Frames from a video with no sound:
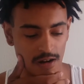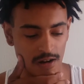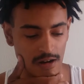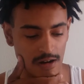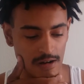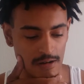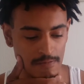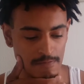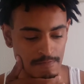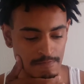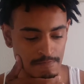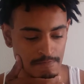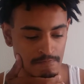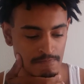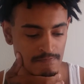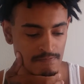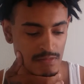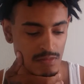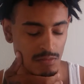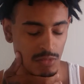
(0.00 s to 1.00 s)

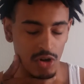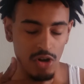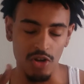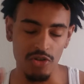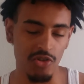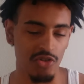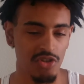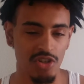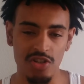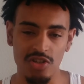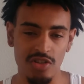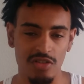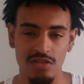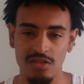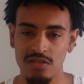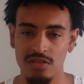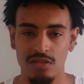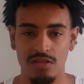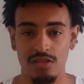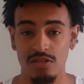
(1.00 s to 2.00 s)
but also
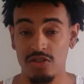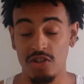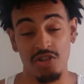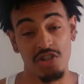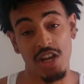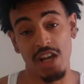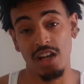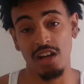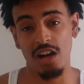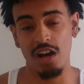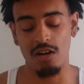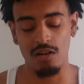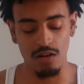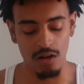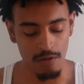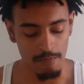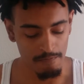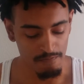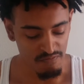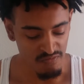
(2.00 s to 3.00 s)
just to check it
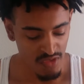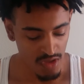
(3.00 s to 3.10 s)
out.